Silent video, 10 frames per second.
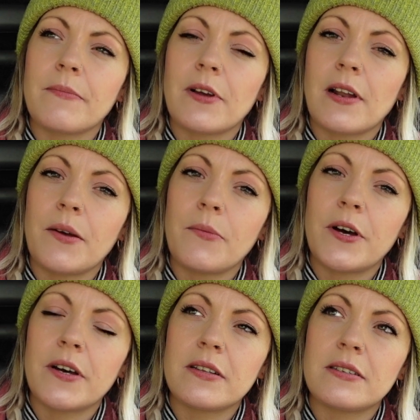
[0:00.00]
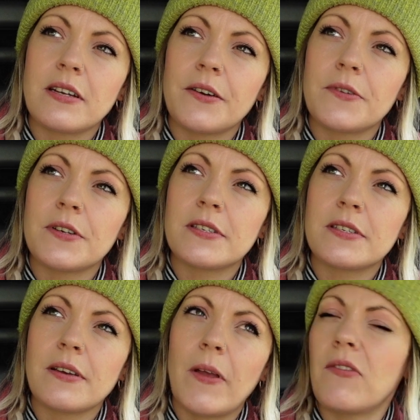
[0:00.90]
client work and stuff,
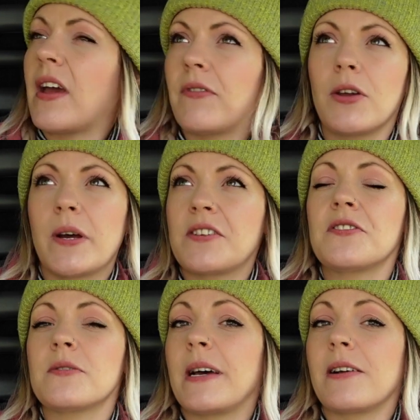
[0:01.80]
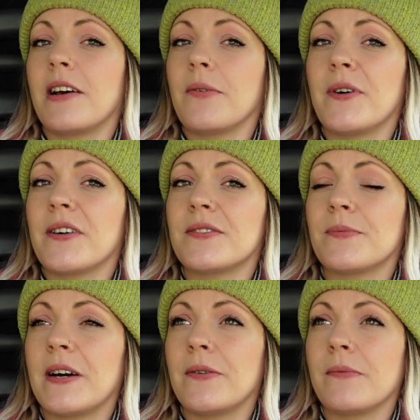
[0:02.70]
because if you have any questions about client work as
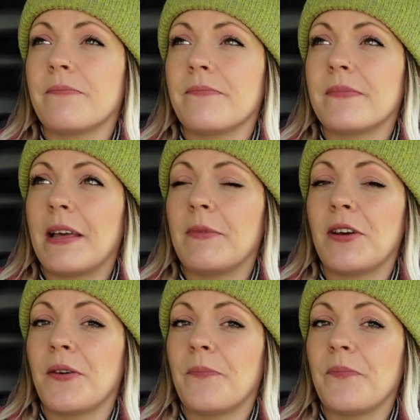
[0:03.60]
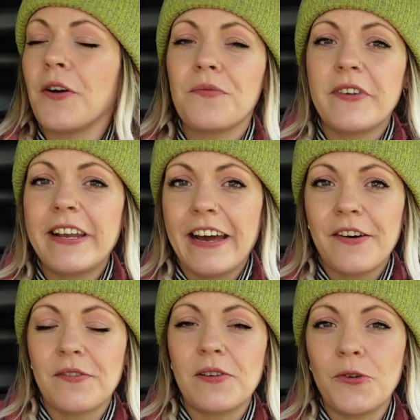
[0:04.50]
well, let me know. Gotten really out
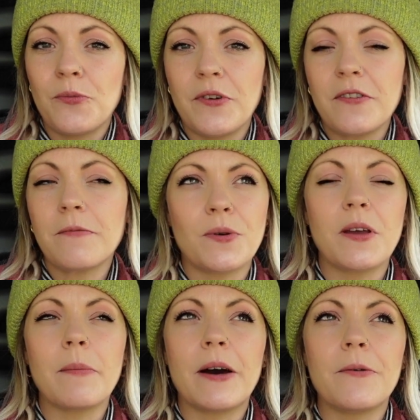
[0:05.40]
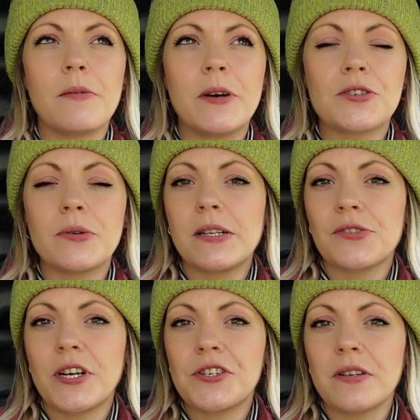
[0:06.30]
of the loop with talking about commercial
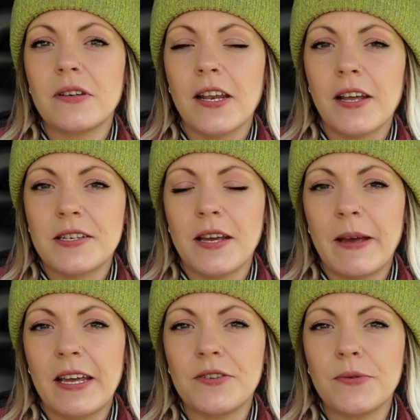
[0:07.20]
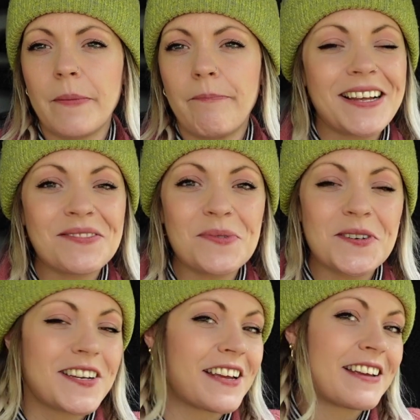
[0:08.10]
illustration. I'd like to get back into it. Thanks for
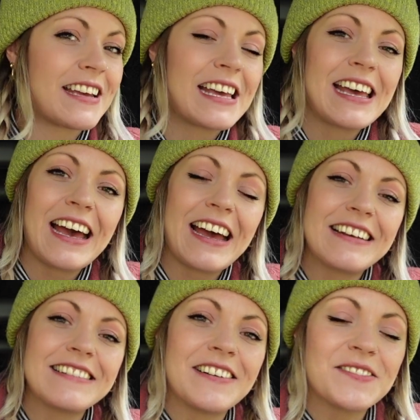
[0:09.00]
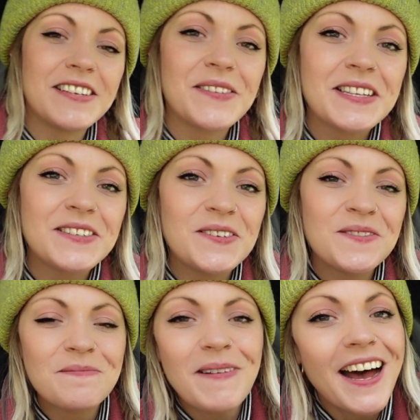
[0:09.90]
watching, and I'll see you again
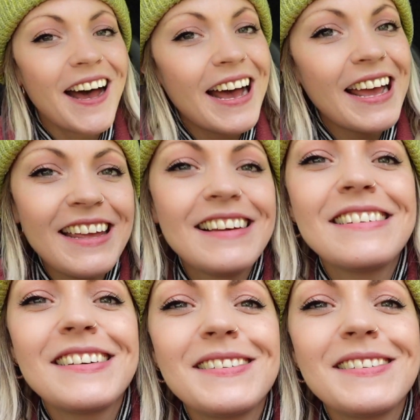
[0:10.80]
soon. Bye!